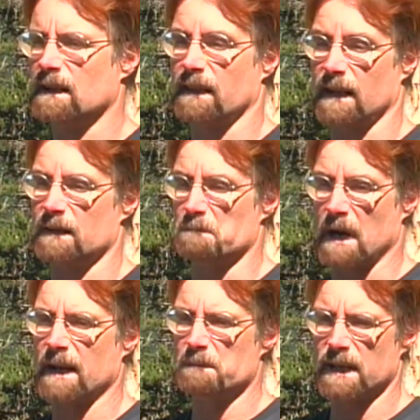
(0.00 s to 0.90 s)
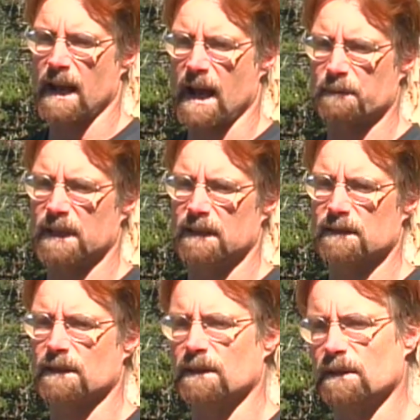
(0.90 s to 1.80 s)
that it might be happening
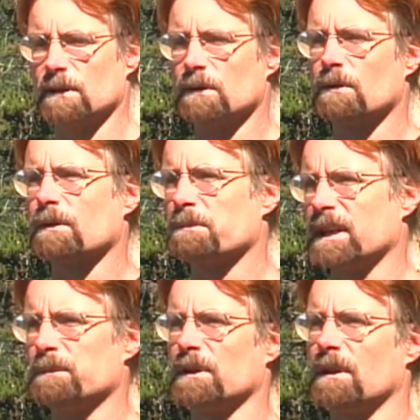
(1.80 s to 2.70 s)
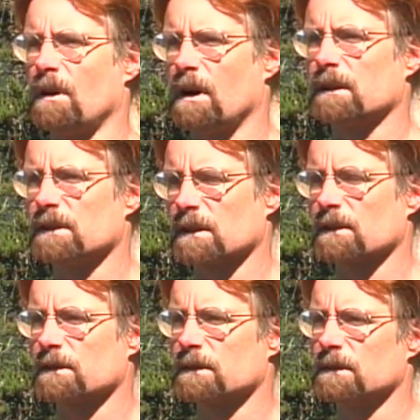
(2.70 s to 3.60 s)
to you or people on your
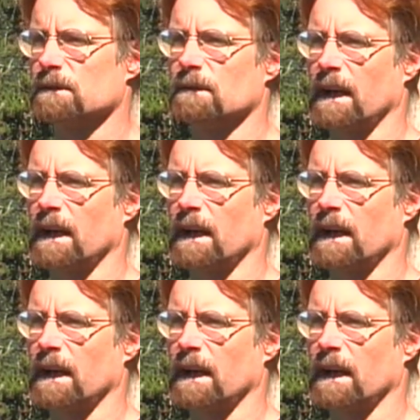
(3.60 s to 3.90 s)
crew